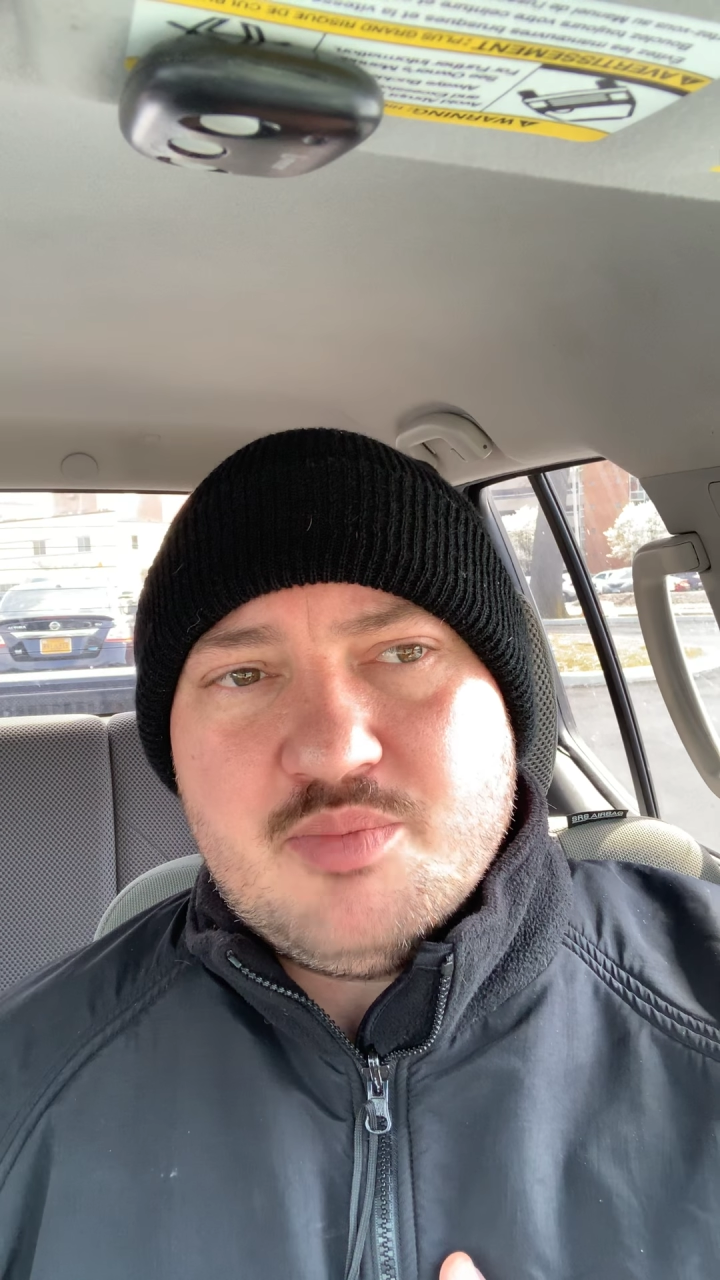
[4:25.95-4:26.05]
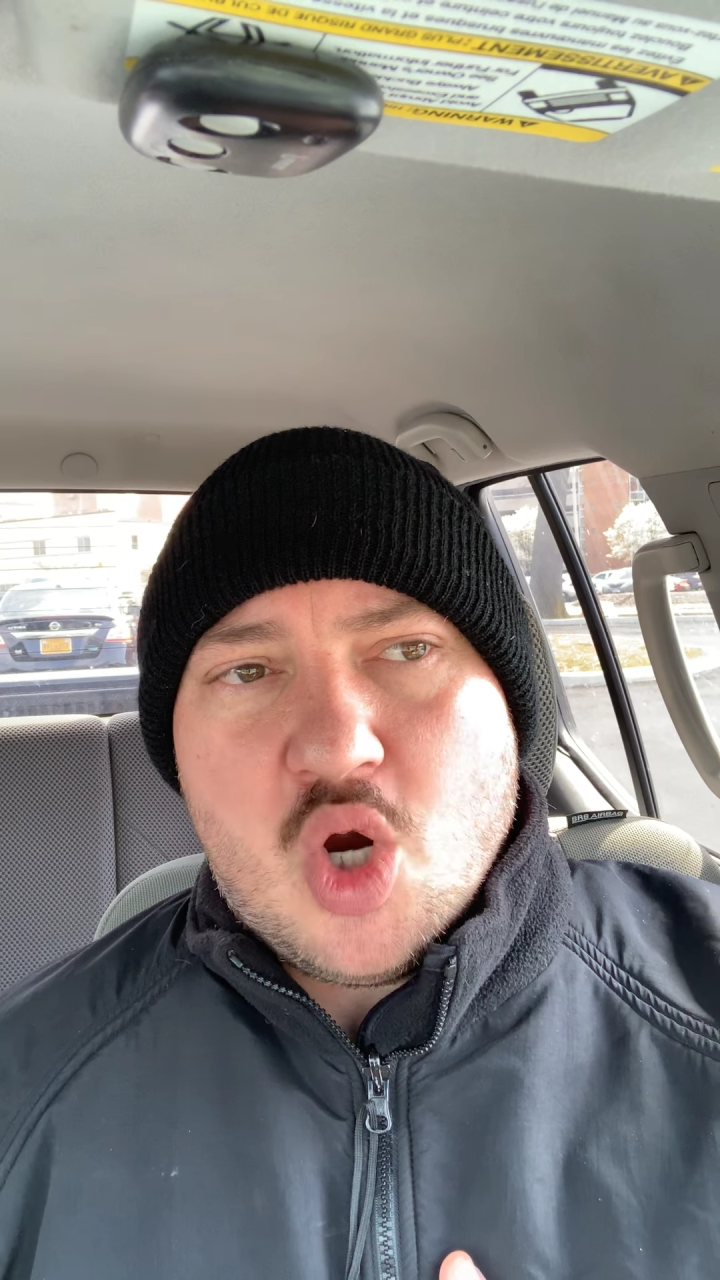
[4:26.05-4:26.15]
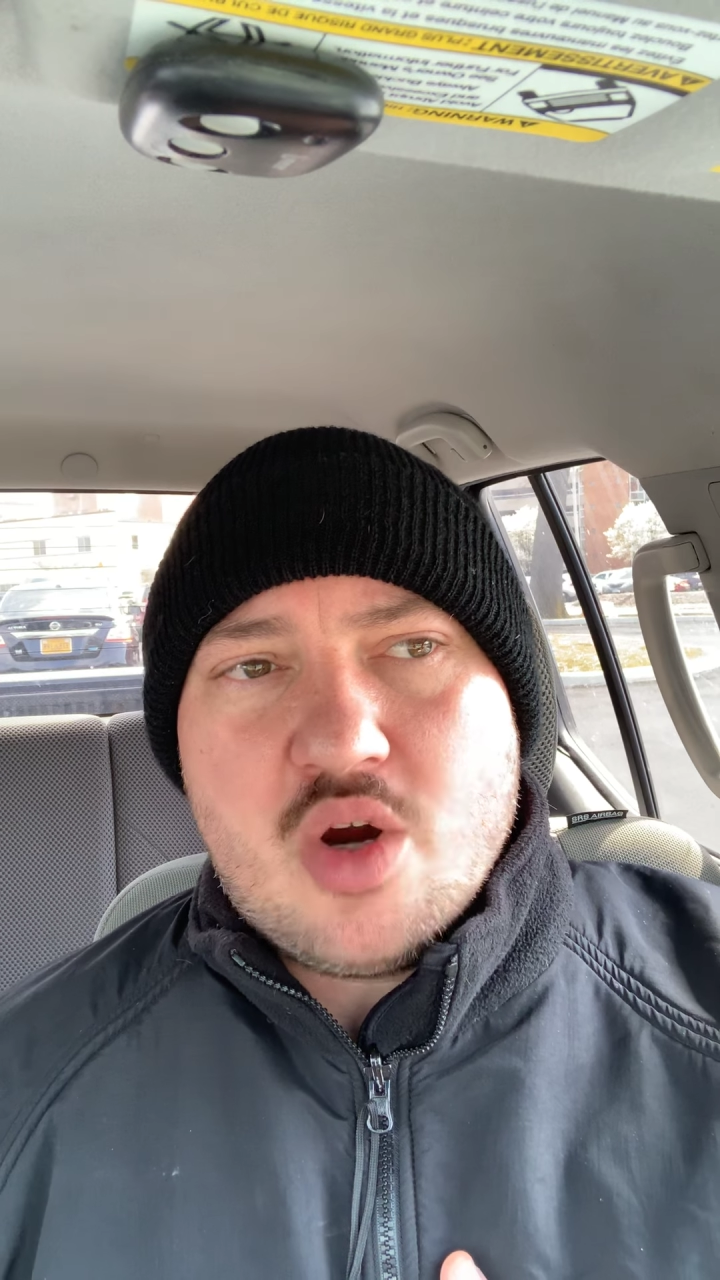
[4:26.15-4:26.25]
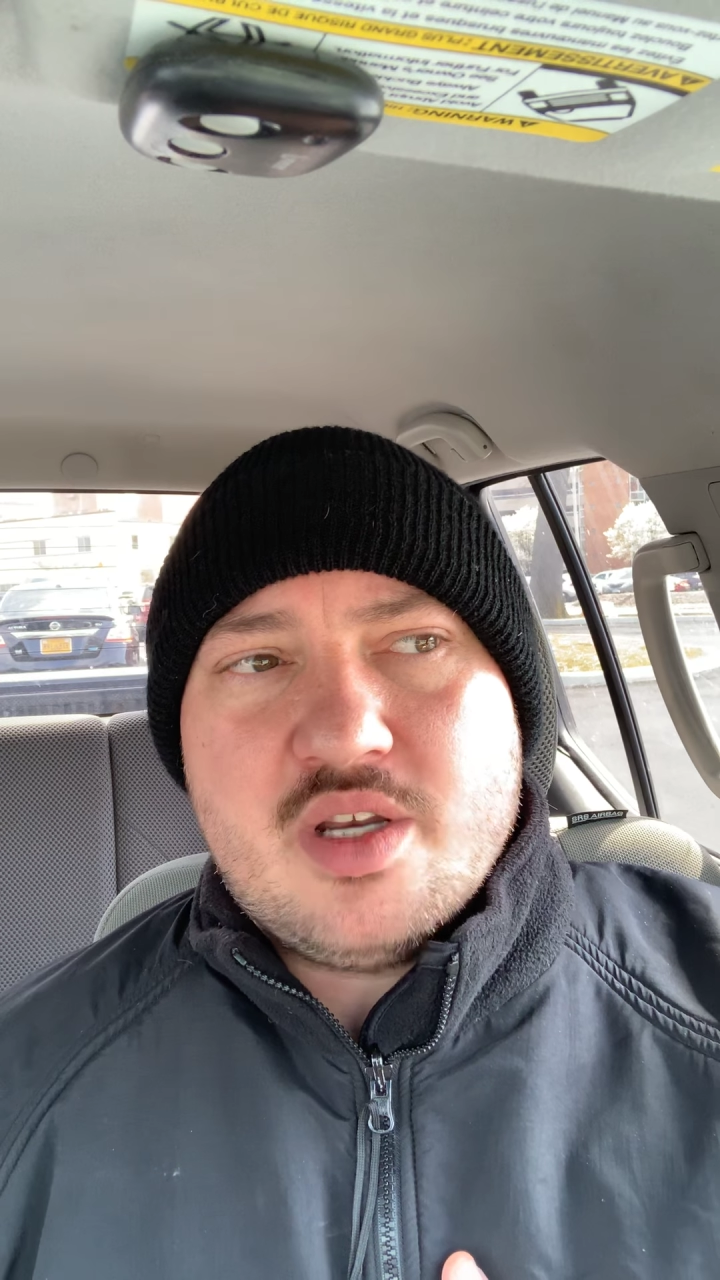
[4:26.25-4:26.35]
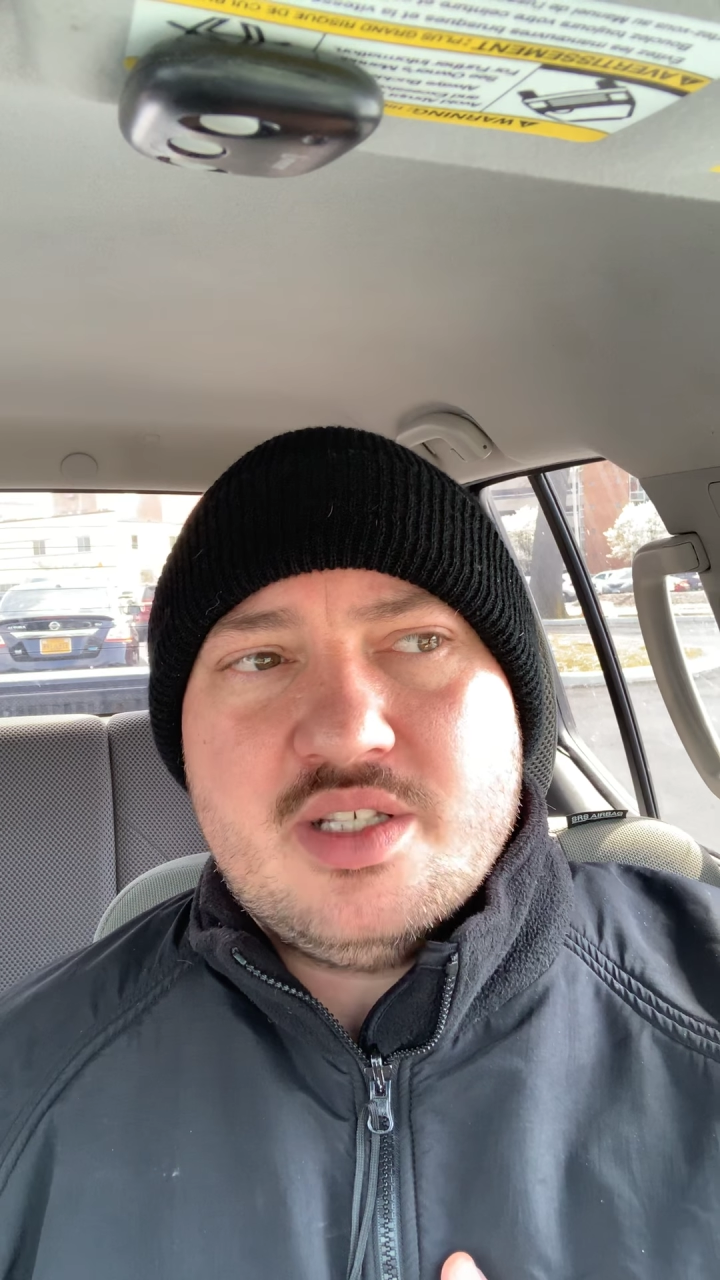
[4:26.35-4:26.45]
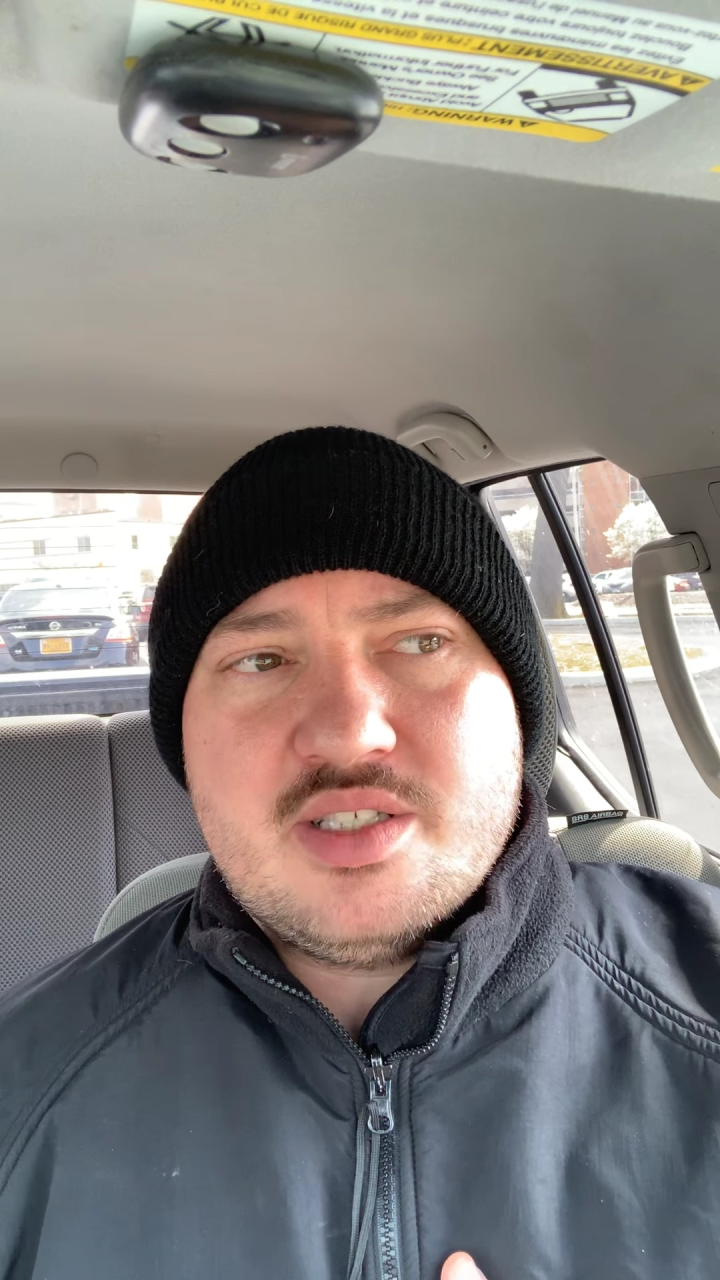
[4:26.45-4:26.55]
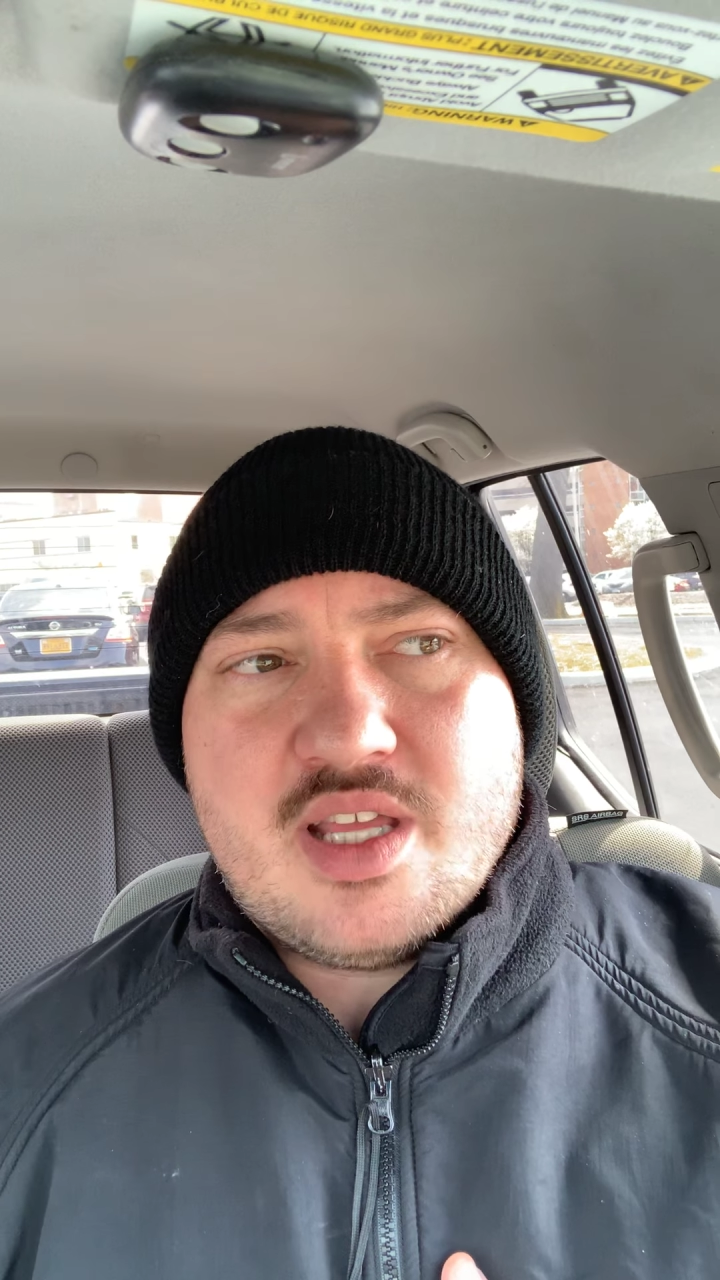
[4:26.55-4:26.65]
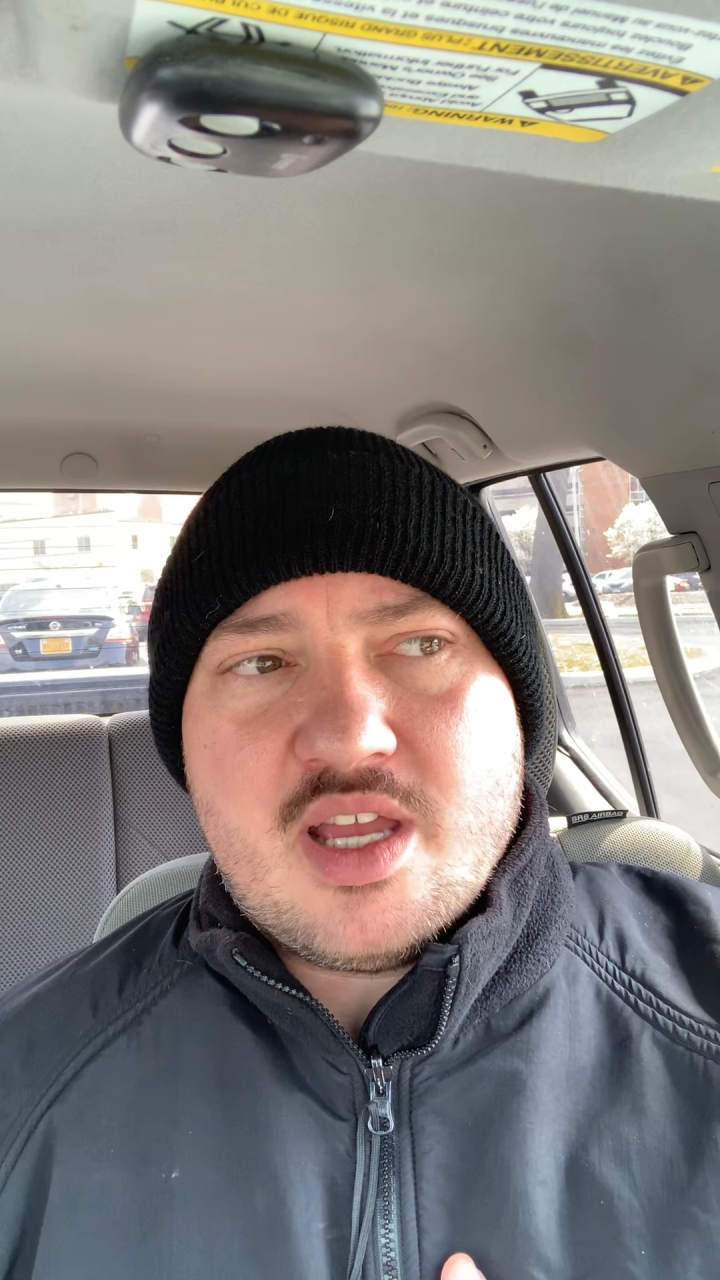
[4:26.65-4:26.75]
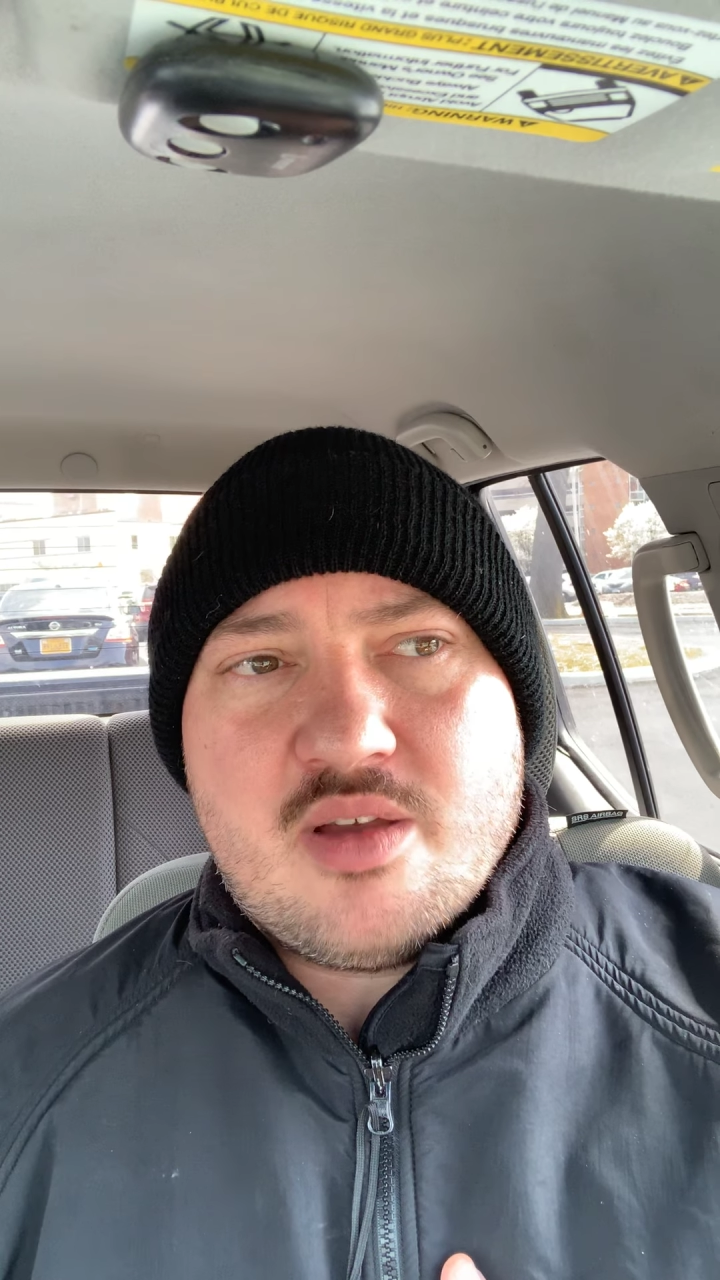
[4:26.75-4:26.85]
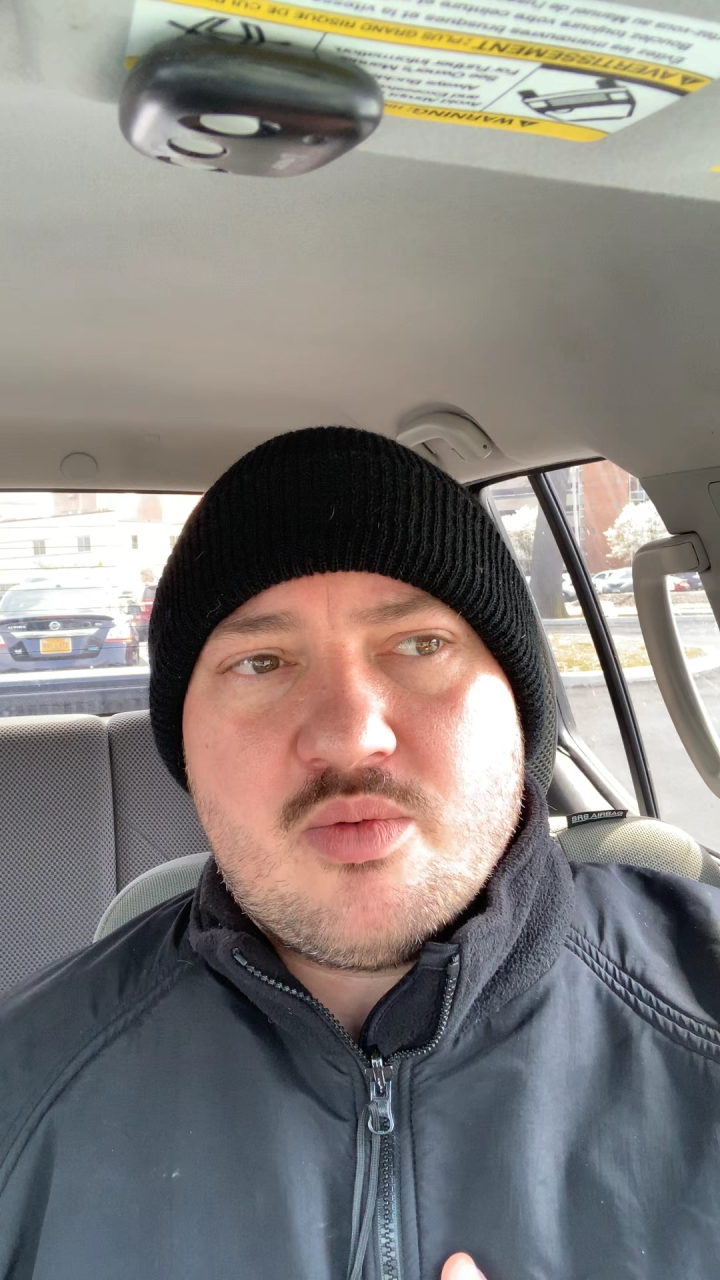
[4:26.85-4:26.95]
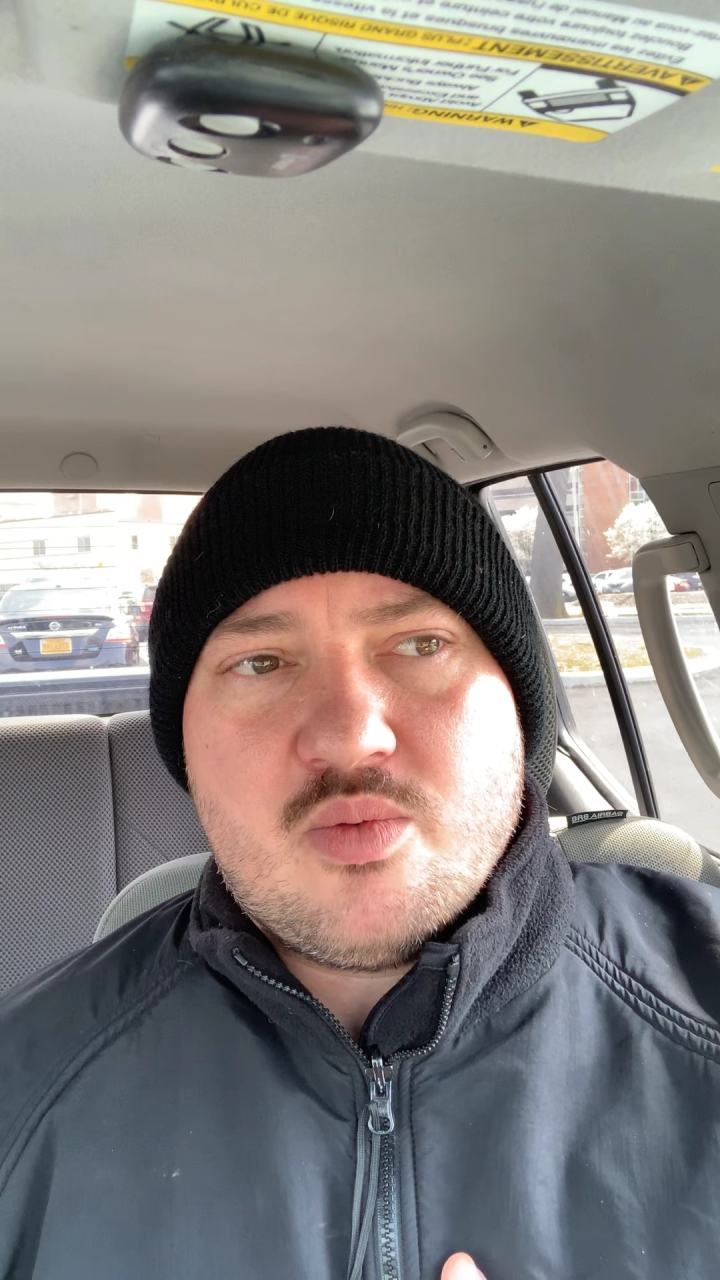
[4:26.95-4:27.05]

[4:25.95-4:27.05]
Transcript: parties that